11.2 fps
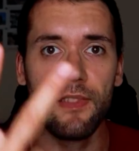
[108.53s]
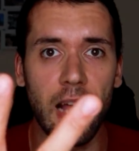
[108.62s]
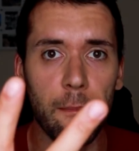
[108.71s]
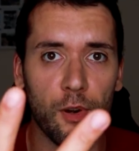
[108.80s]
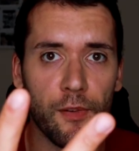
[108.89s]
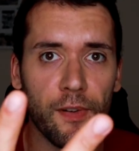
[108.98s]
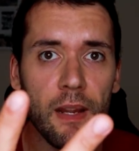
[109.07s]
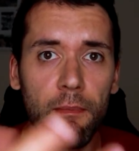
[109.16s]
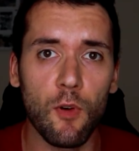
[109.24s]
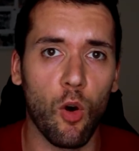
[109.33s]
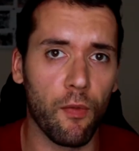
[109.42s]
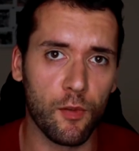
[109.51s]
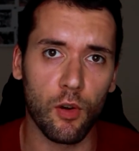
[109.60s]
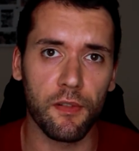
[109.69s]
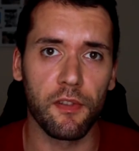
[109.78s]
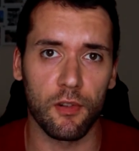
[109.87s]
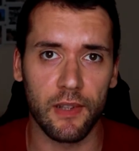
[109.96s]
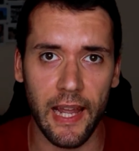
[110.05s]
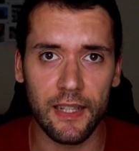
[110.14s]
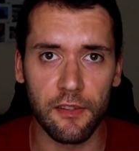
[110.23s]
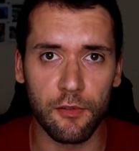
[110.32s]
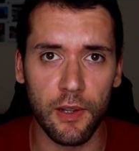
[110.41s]
Number 3, of course your
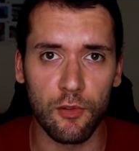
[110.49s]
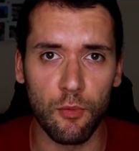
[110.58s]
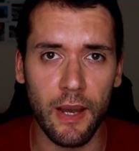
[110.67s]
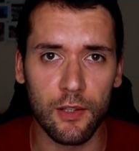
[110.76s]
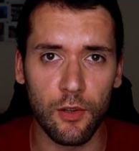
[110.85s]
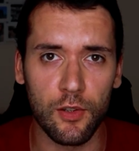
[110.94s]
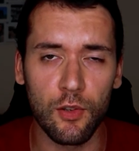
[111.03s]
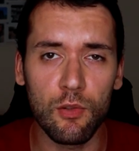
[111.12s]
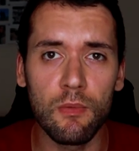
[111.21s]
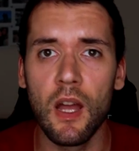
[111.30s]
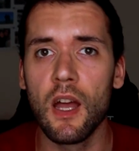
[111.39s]
diet is going to matter too.